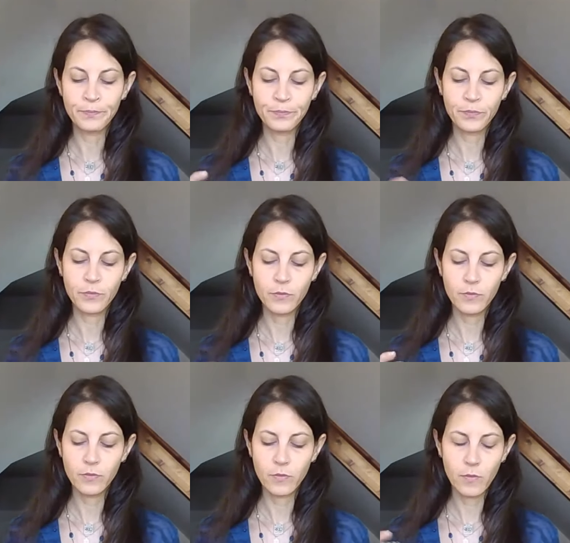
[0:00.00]

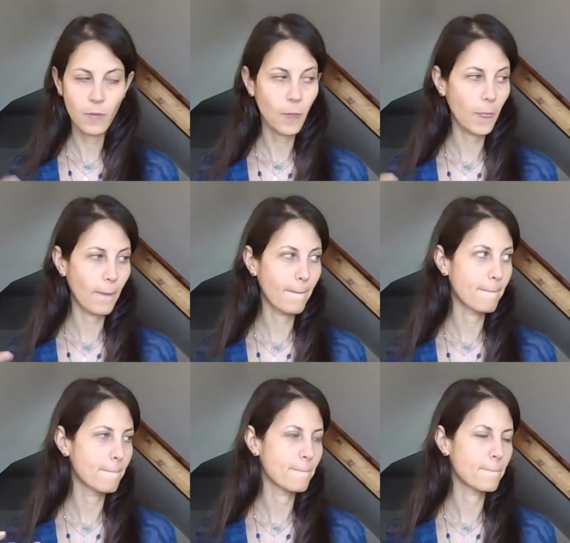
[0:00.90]

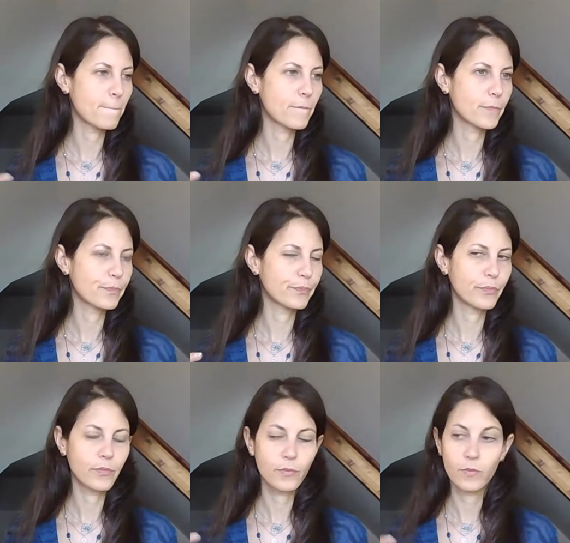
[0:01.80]

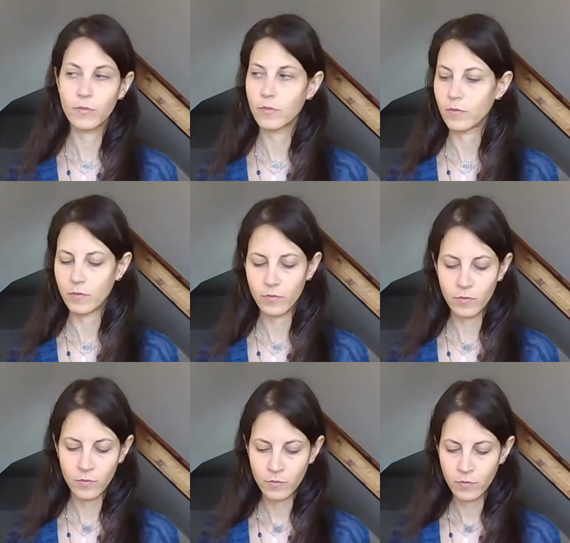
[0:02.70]

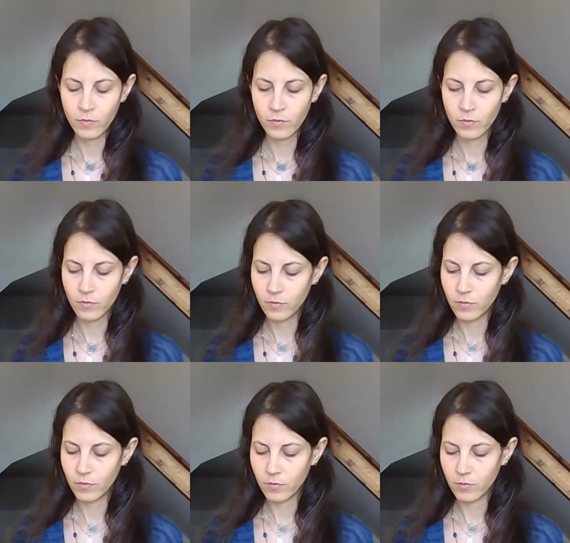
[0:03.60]
(silence)